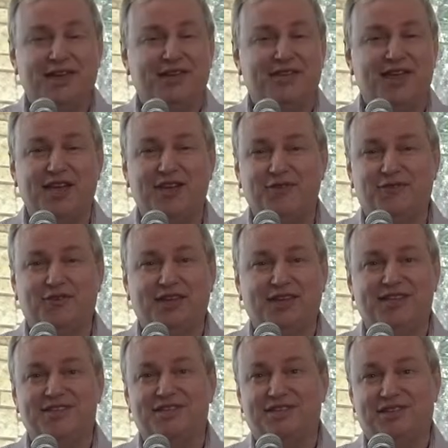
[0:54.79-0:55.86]
Thank you,
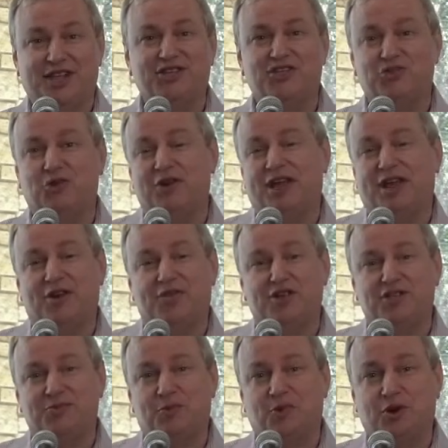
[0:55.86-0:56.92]
Vince. Let's join together
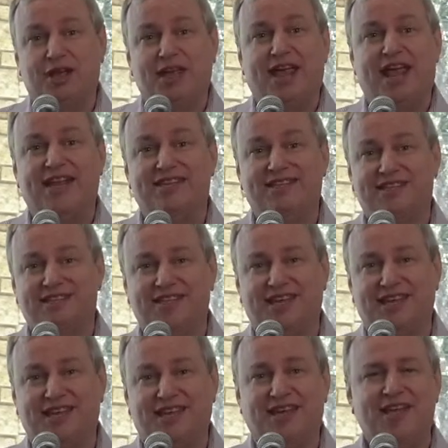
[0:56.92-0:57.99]
this morning and
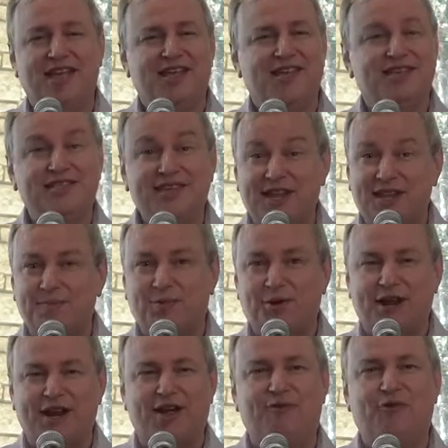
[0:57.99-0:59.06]
sing,
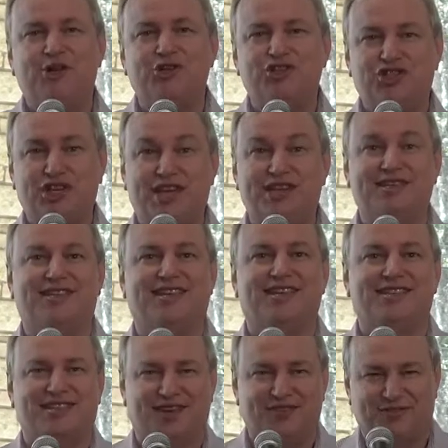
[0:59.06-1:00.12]
celebrate of what Jesus
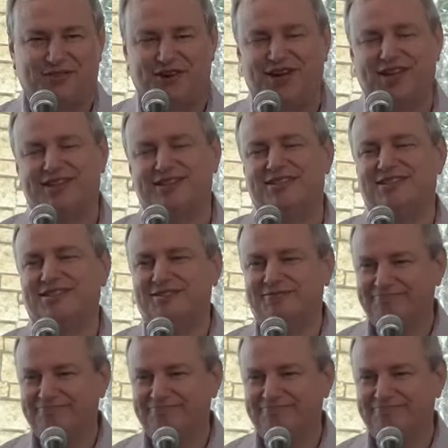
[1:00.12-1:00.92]
has done for us.